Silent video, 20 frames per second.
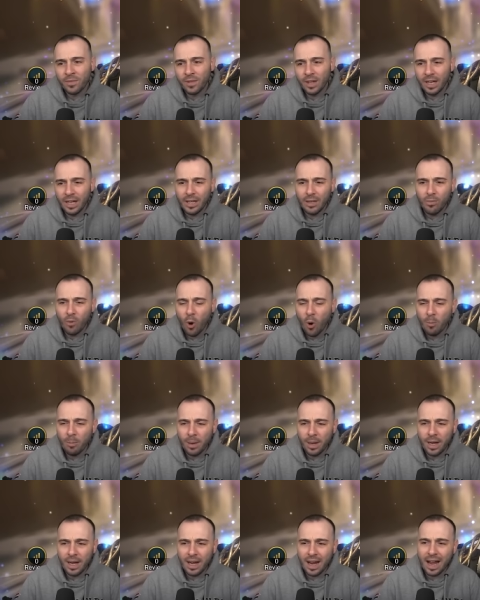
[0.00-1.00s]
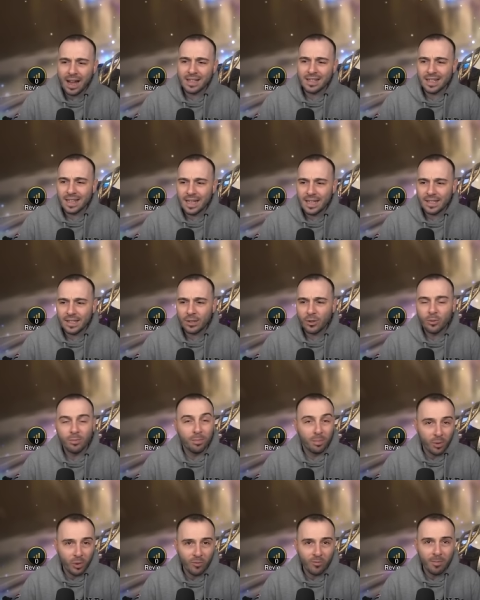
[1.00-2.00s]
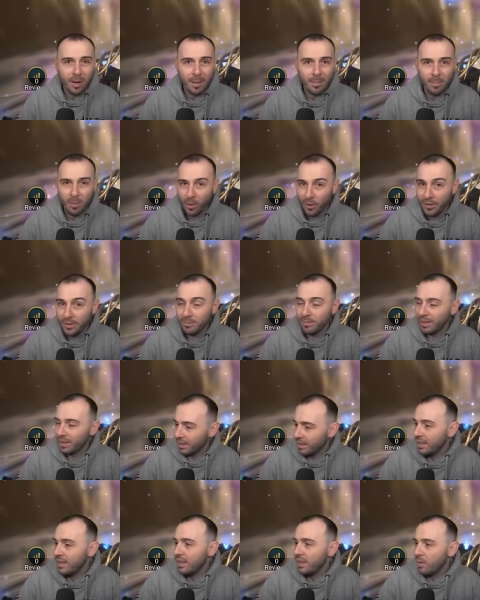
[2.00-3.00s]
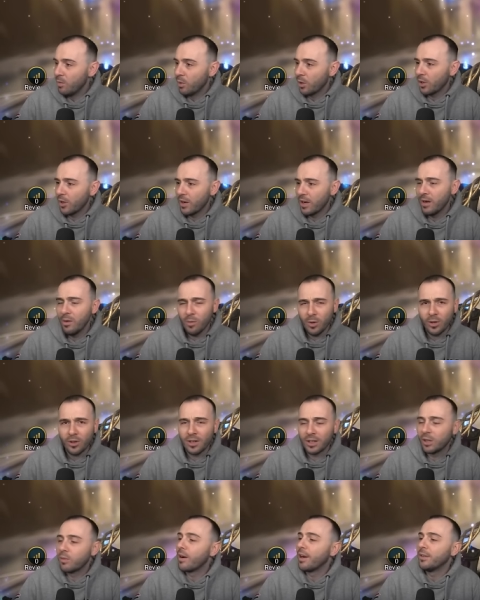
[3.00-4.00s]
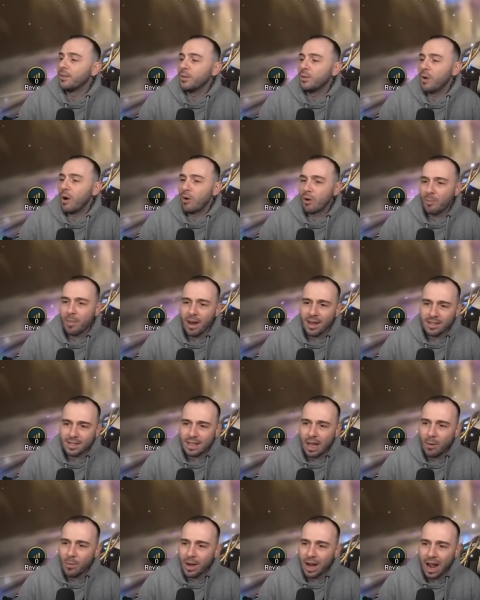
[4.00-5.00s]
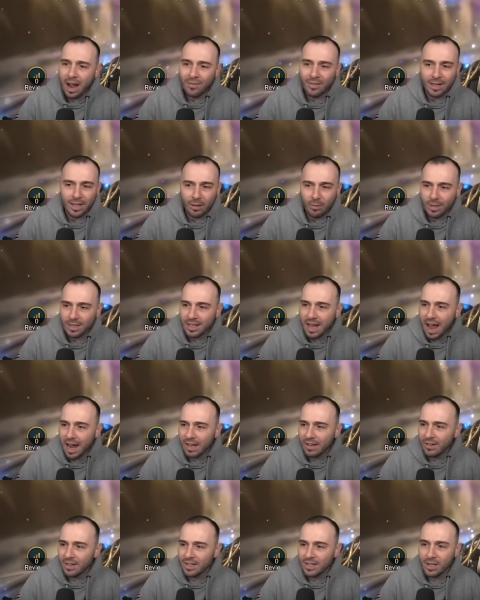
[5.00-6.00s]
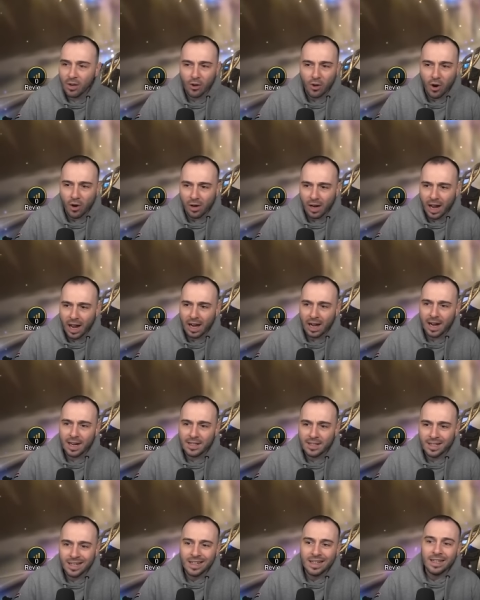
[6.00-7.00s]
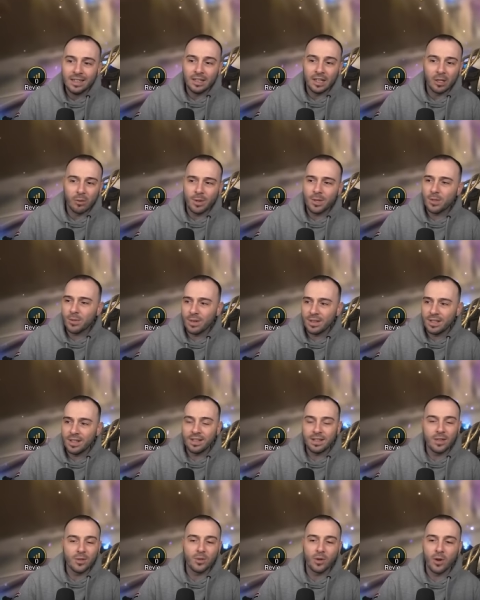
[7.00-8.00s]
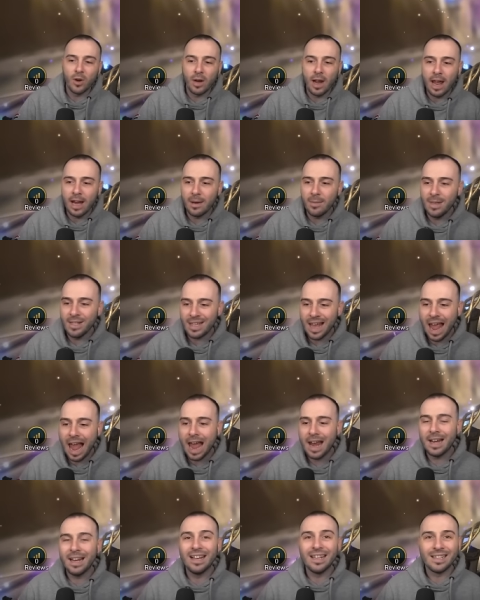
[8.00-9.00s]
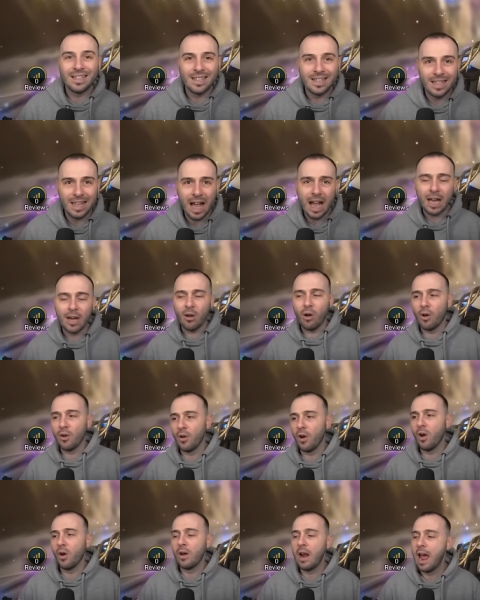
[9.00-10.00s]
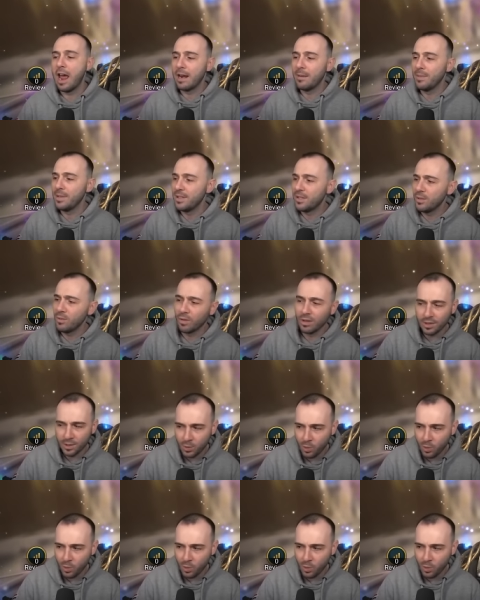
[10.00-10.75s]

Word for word: it won't be as easy to prove my point, but we're gonna we're gonna try to do our best. Then we have an increased accuracy on all allies, decreased resistance on all enemies, and a stun on all enemies too, because